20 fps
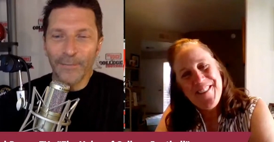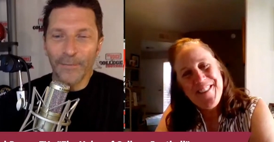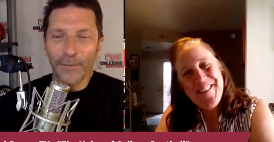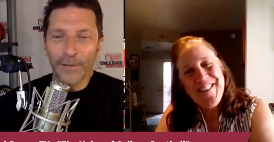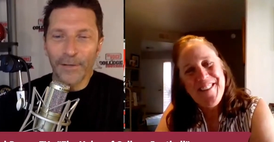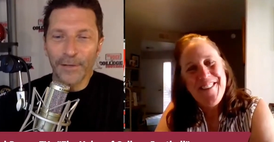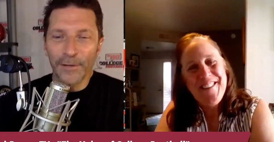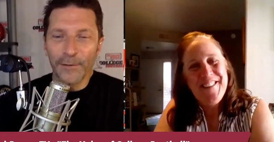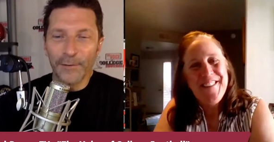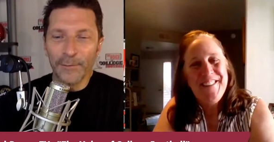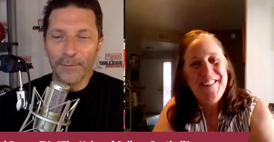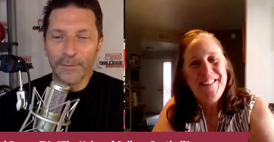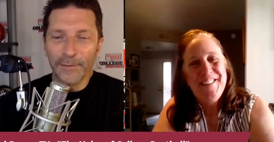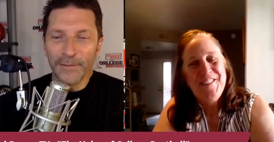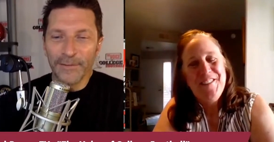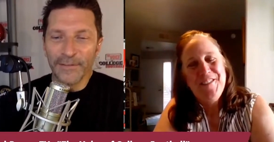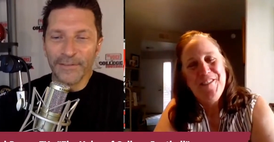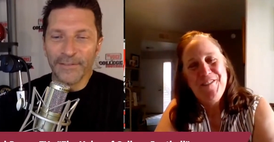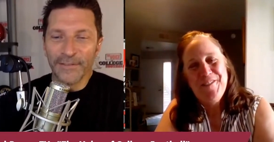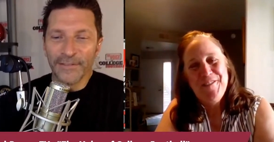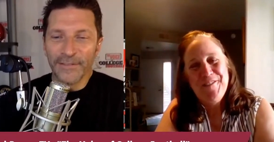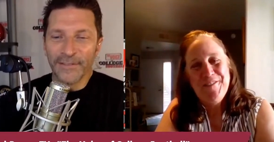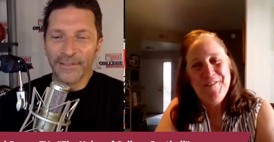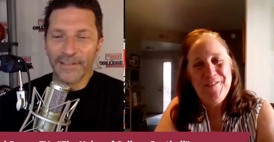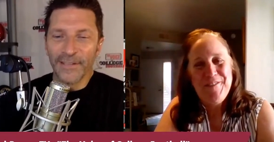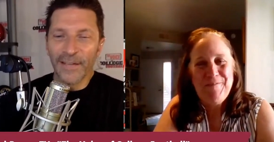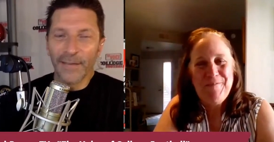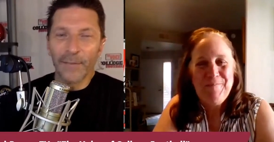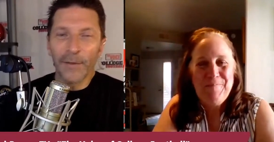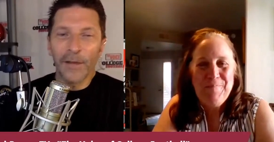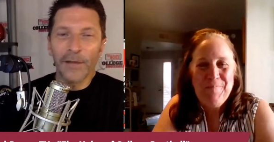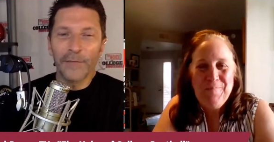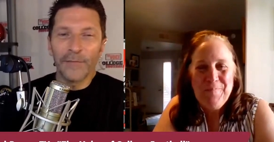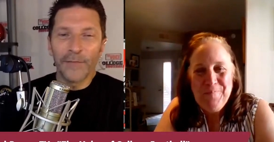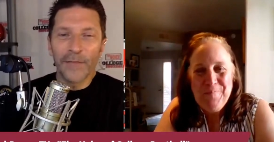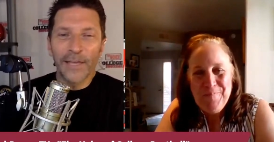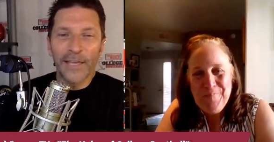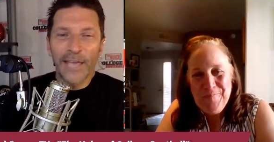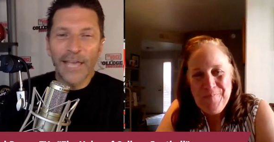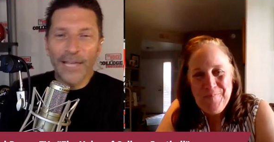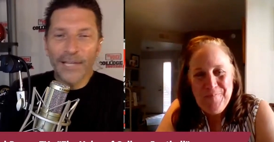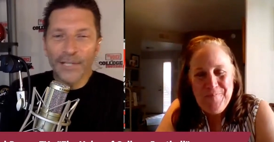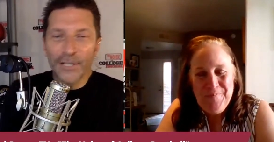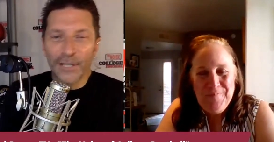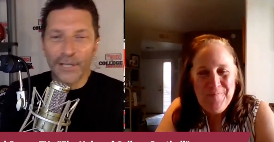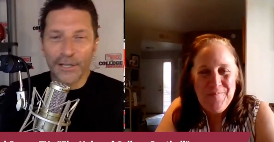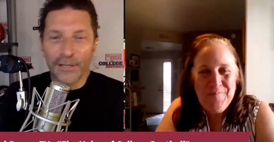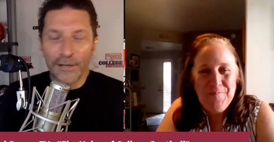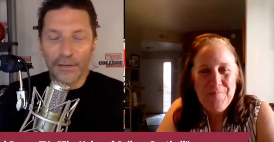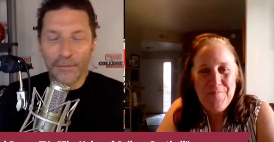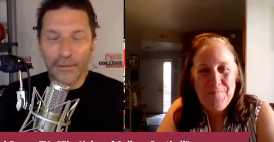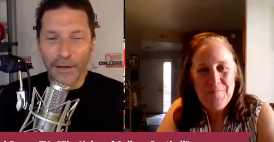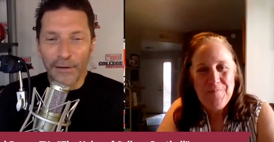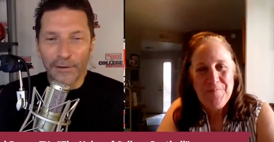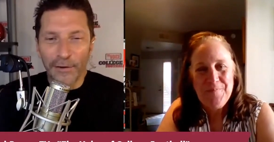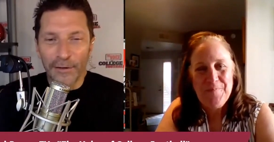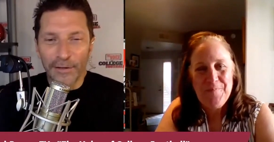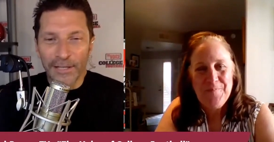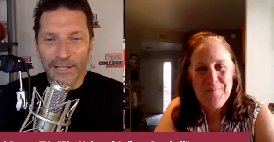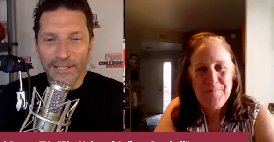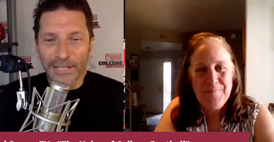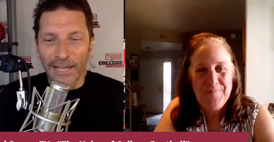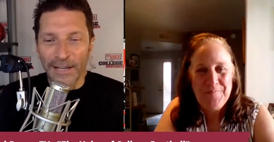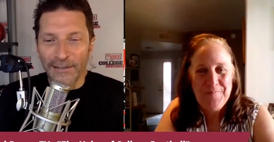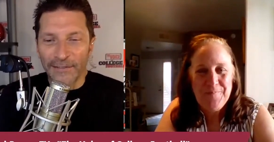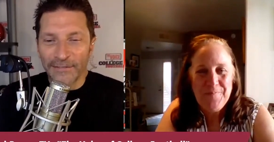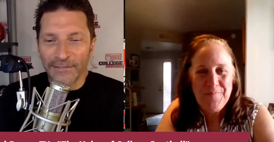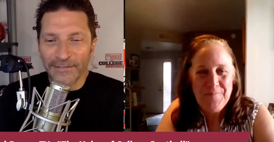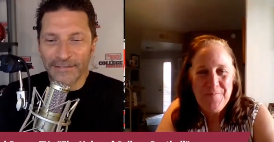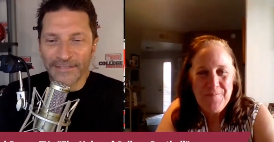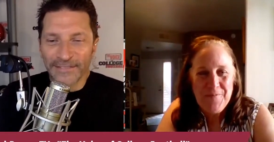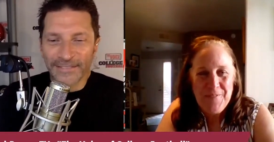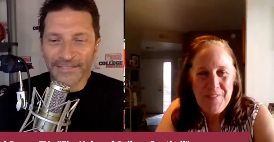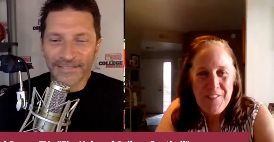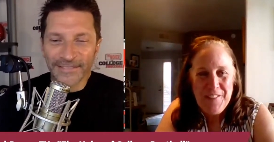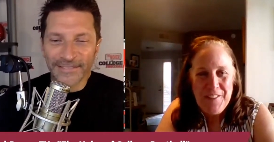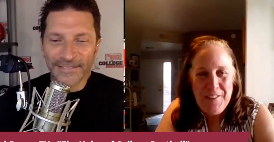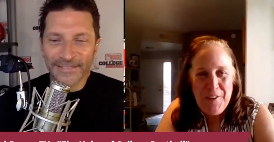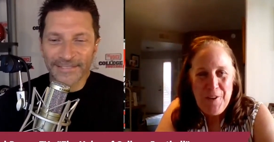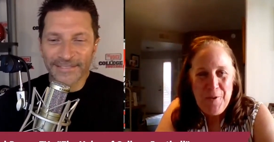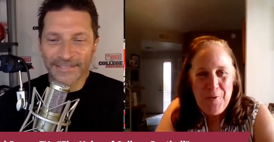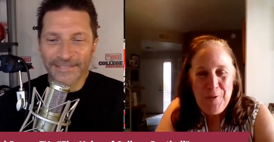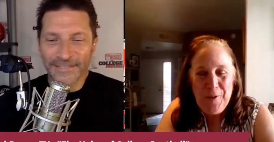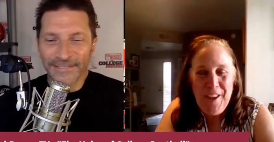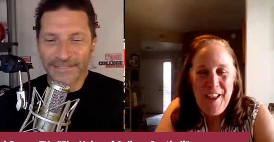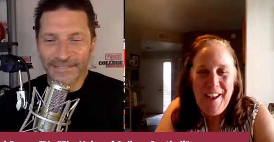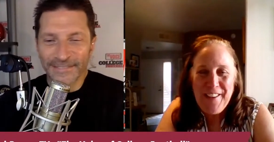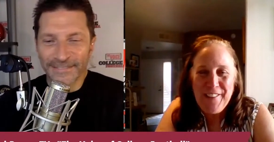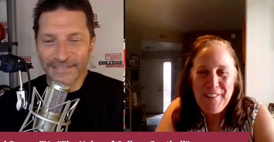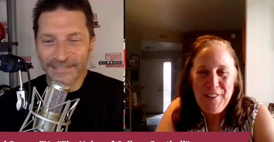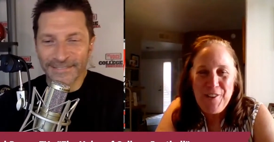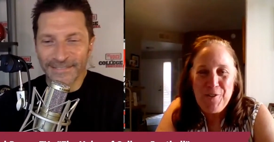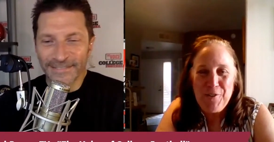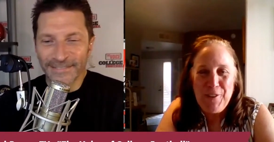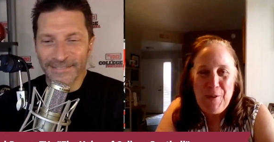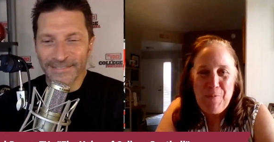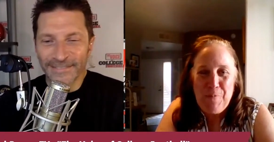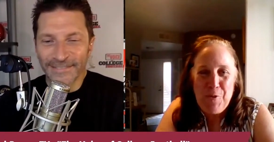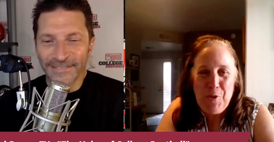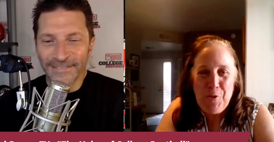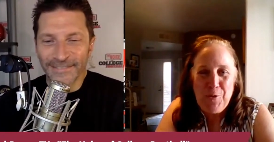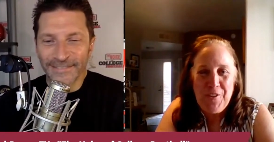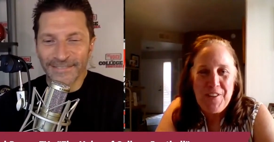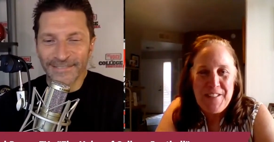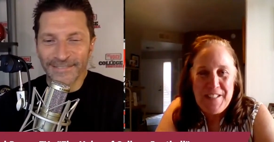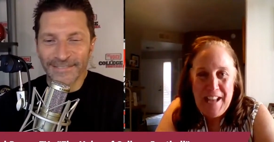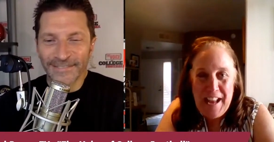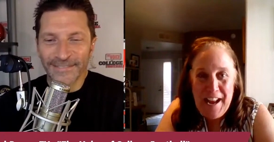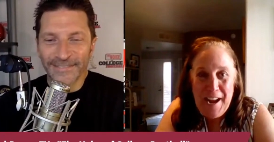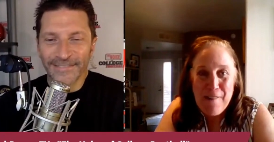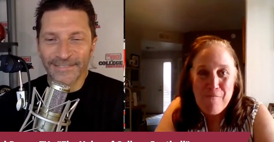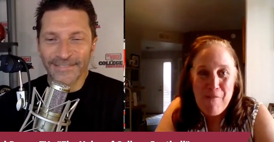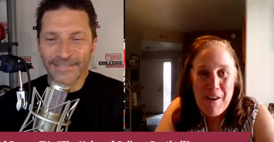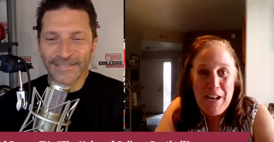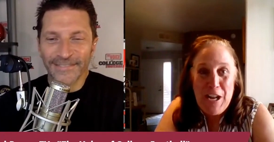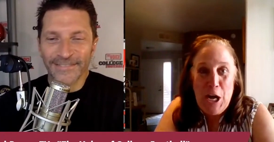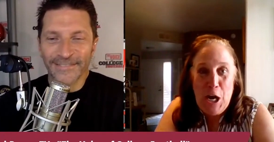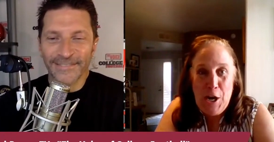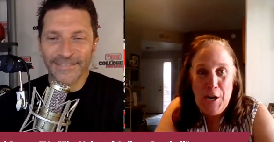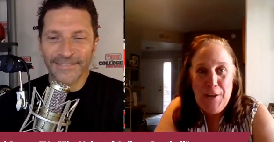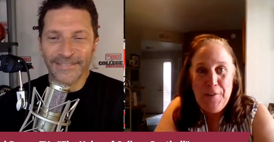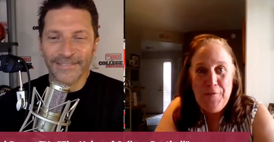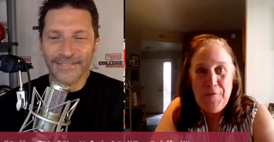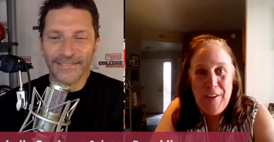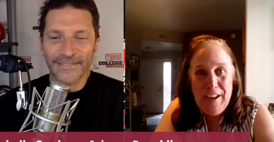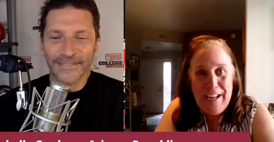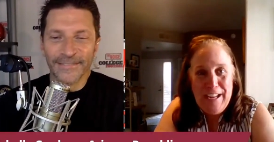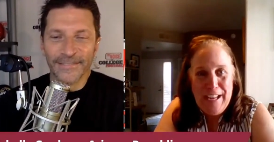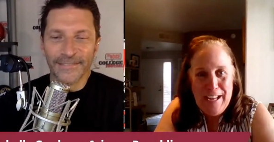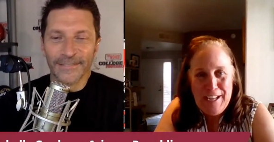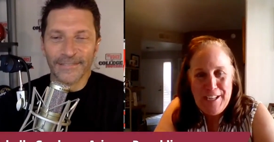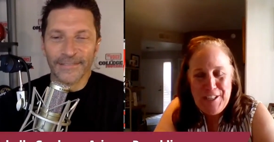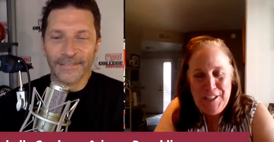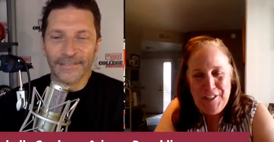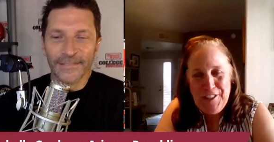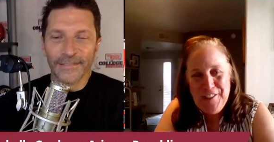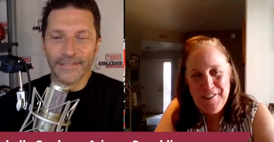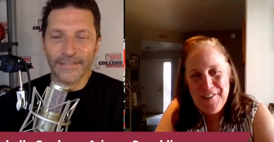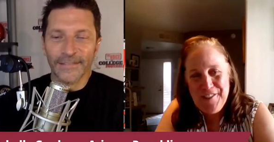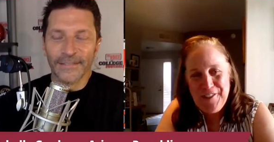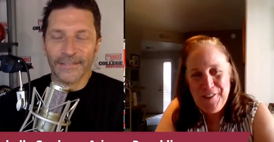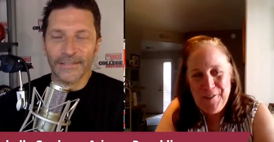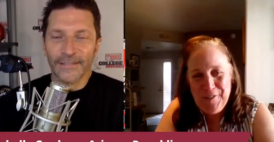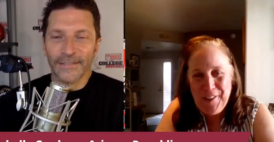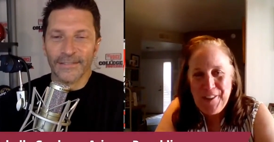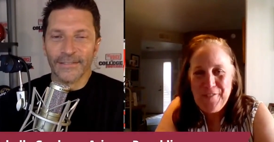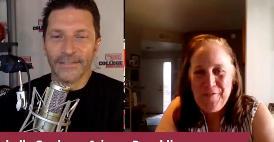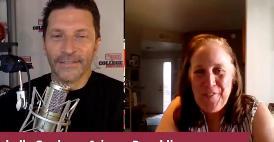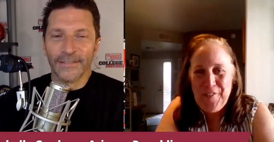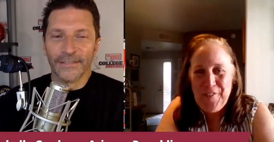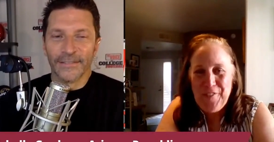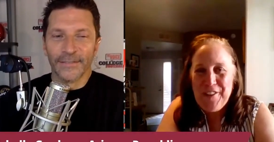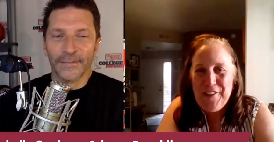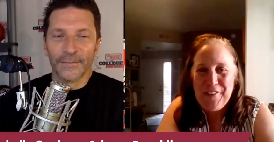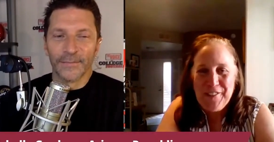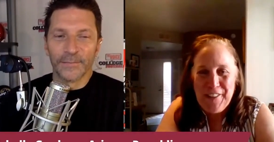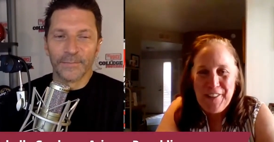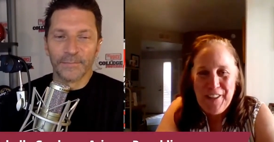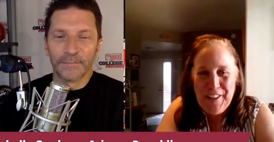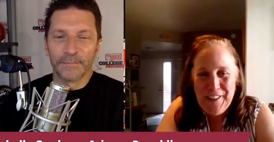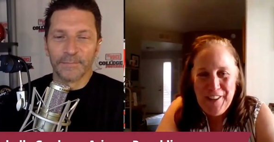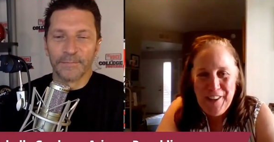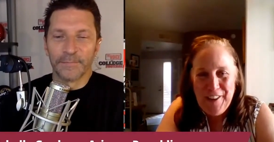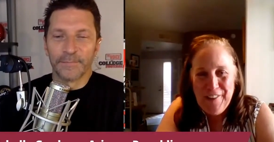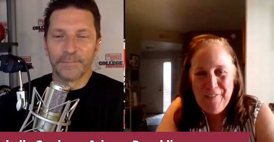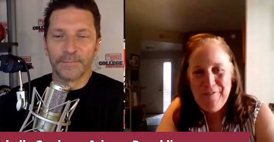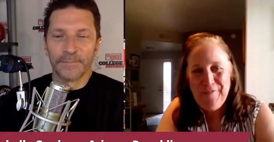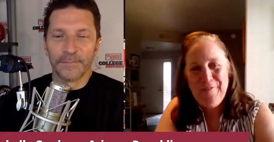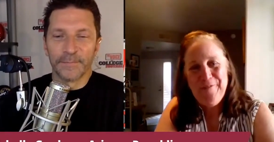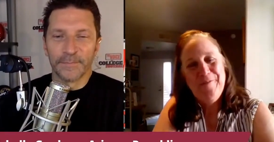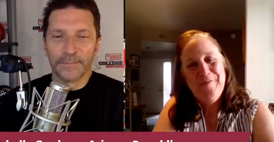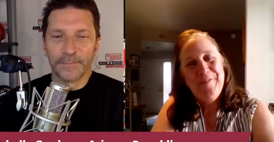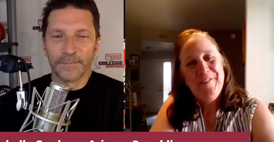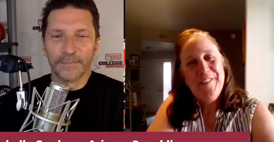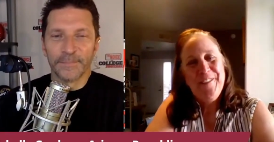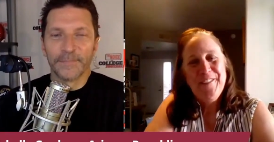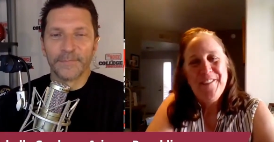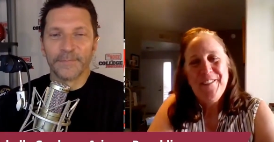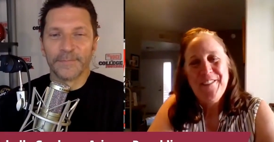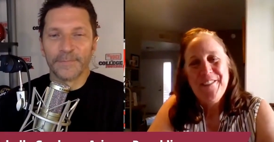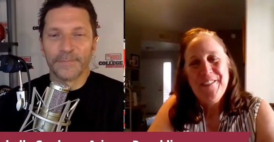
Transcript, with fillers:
Speaker 1: for you. Coming off vacation and you found all this out.
Speaker 2: Well, yeah, it literally broke the day I went on vacation, so conveniently enough.